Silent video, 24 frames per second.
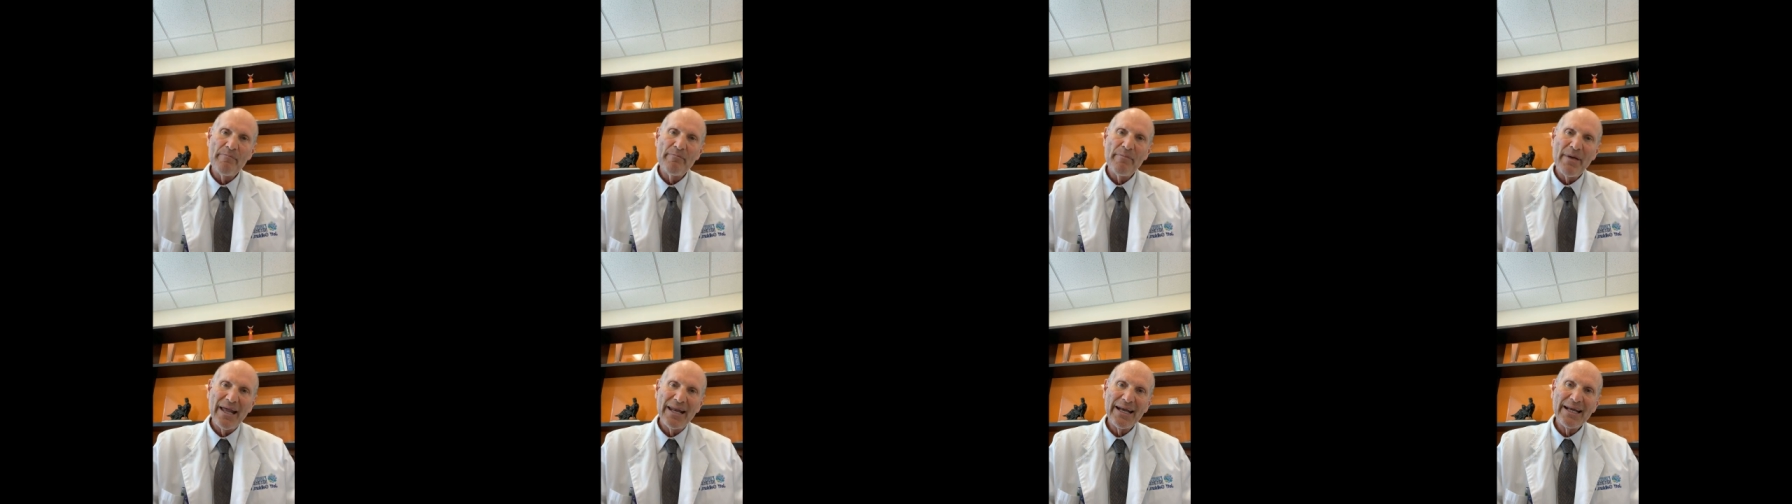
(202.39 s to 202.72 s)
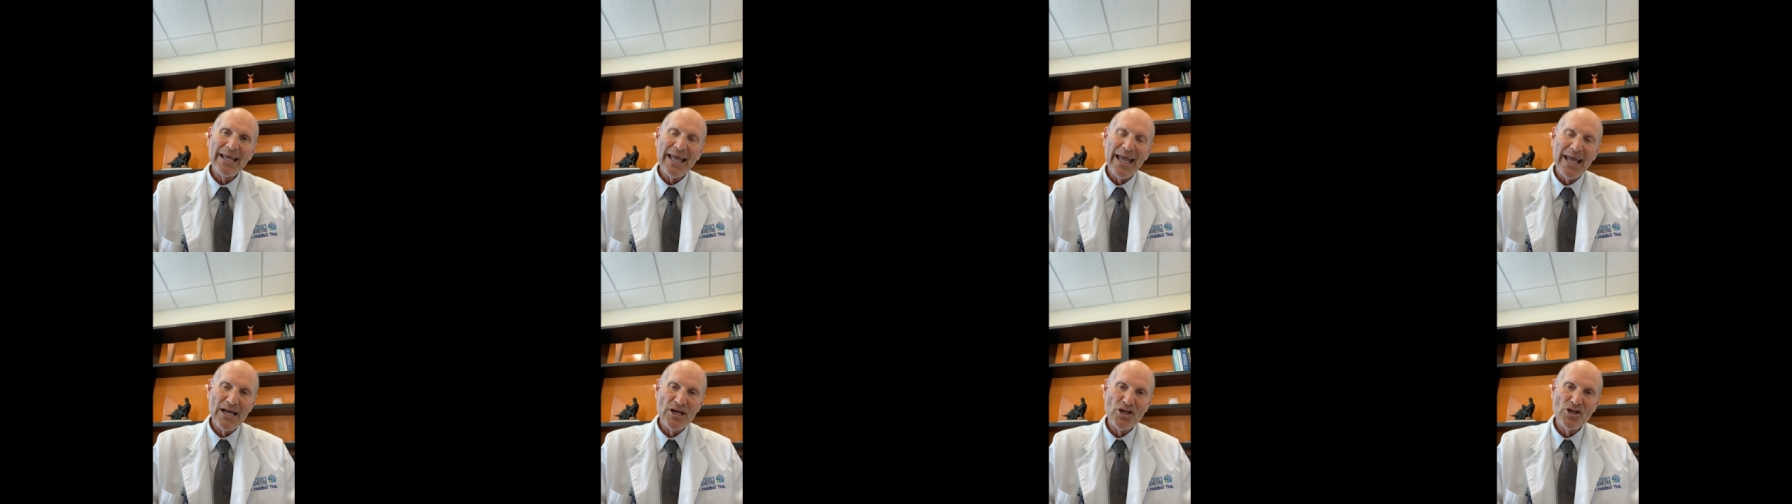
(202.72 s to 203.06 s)
the
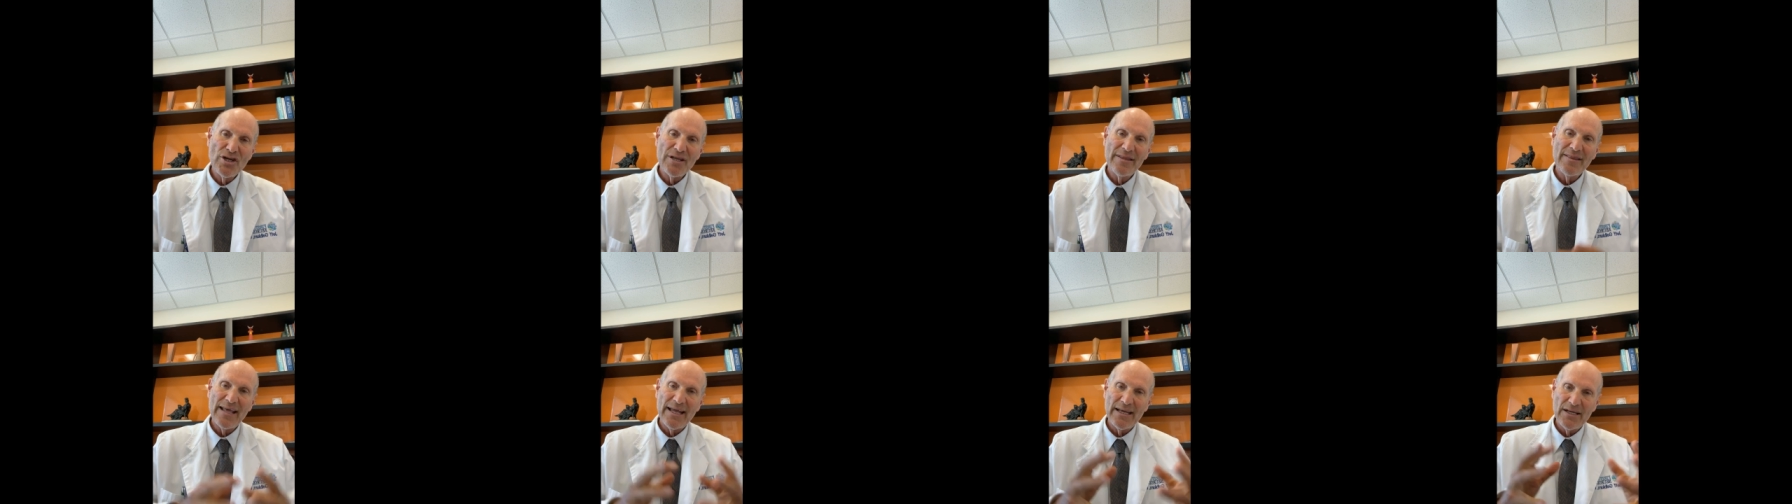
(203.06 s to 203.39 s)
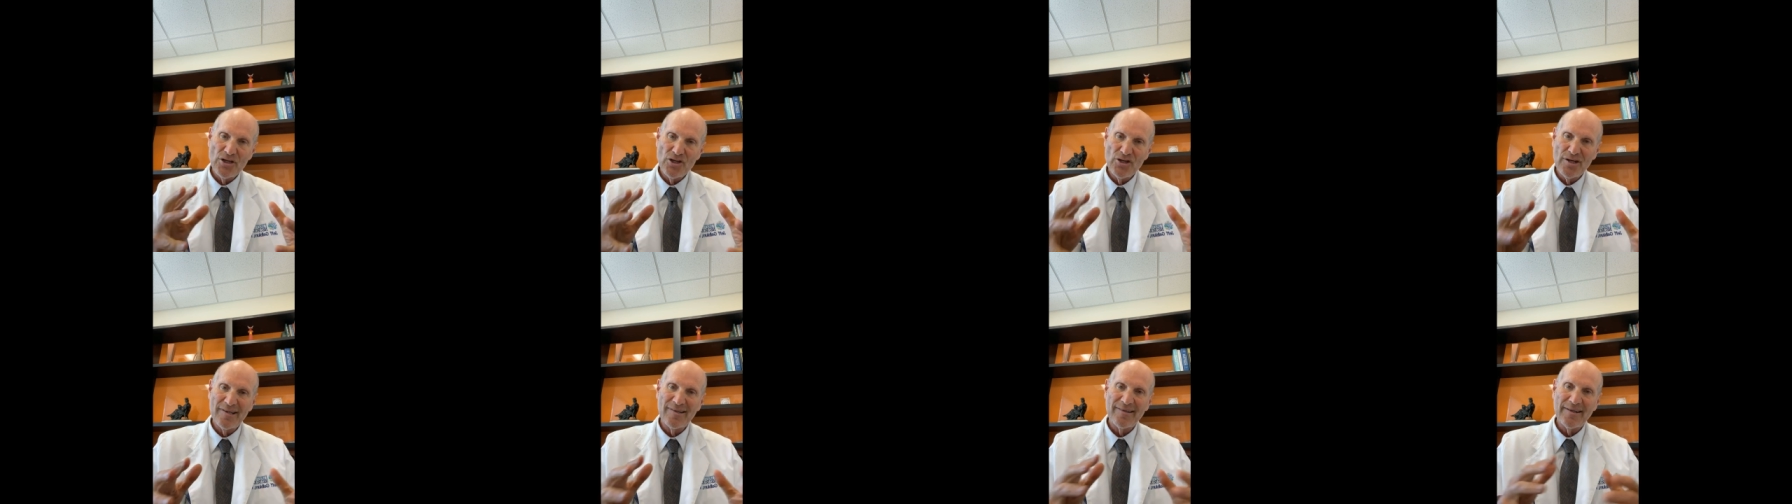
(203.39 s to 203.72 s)
medication
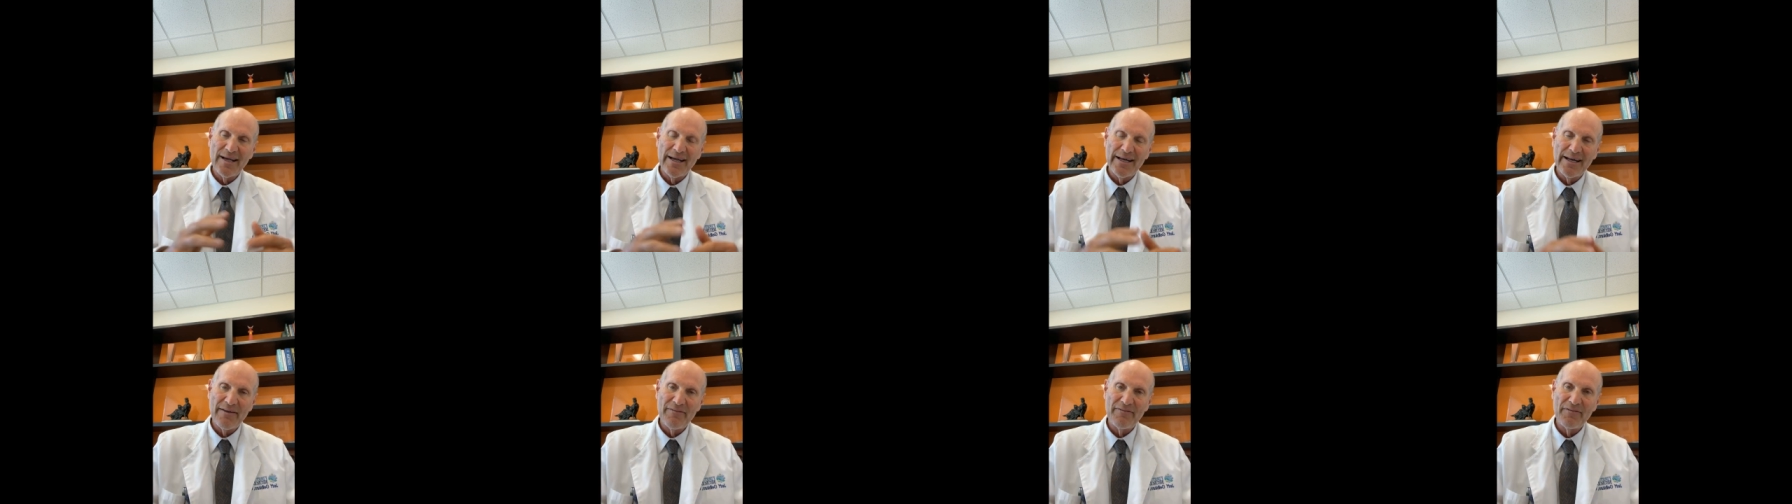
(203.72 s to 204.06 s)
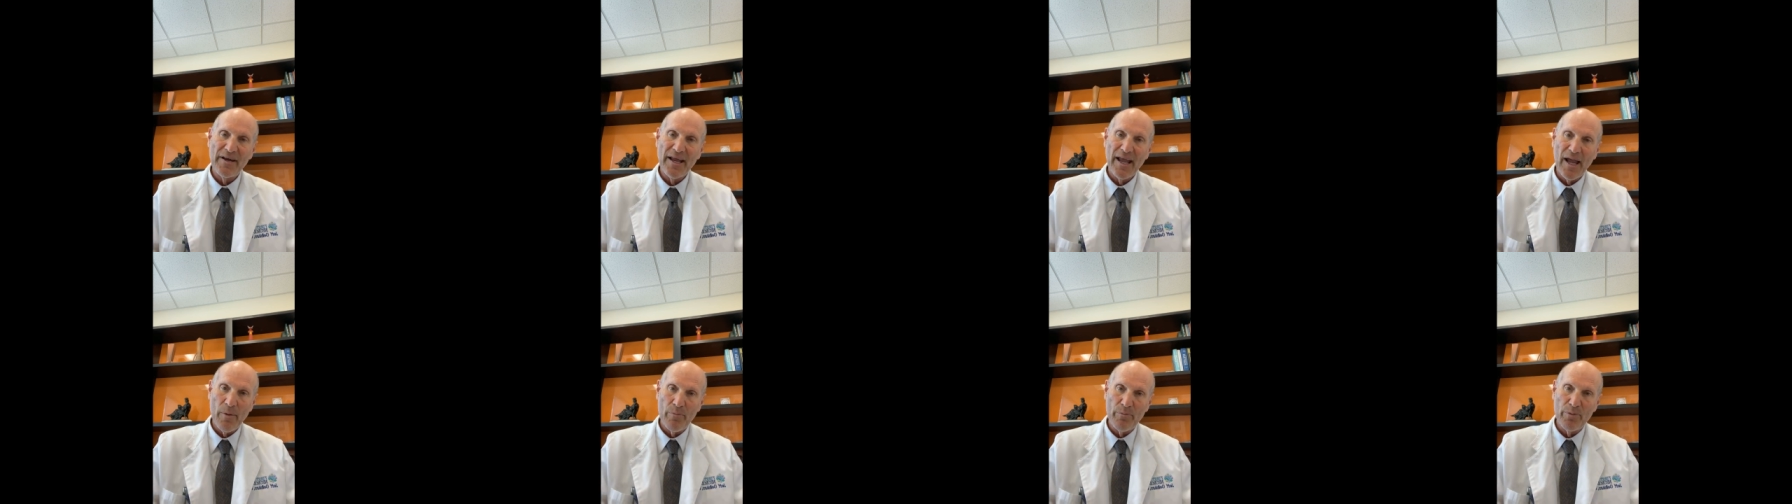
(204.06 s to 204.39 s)
that just got
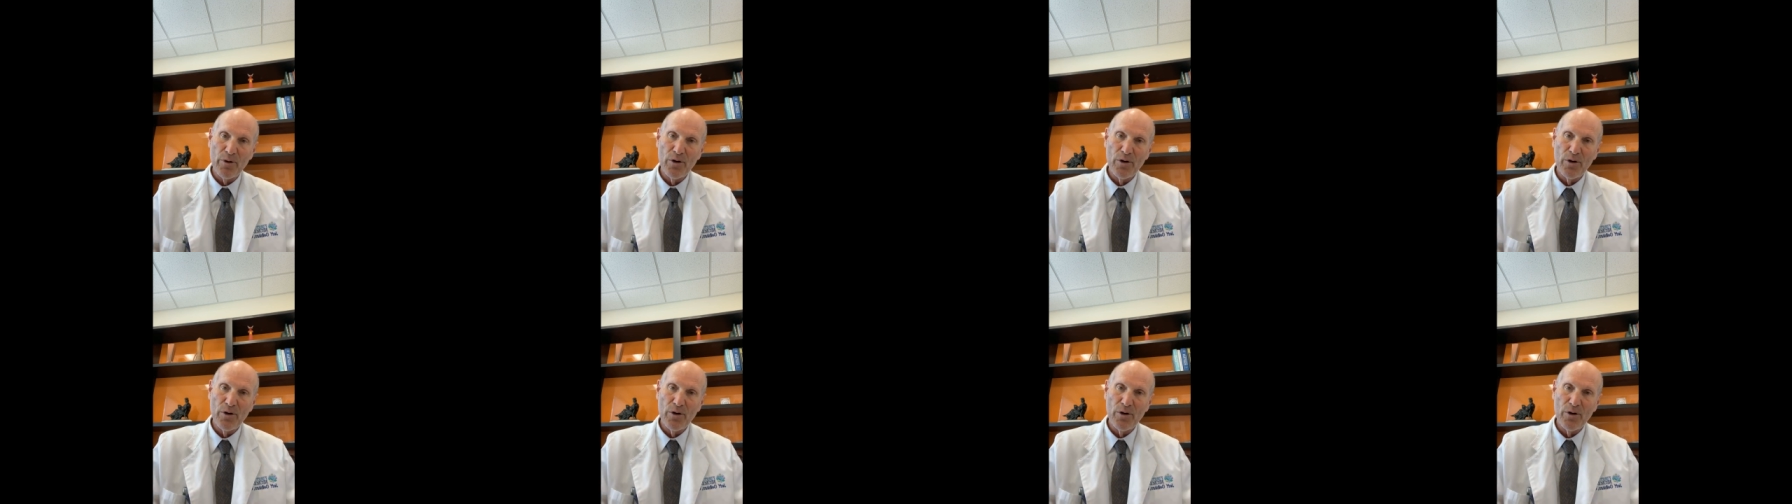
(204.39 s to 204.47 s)
FDA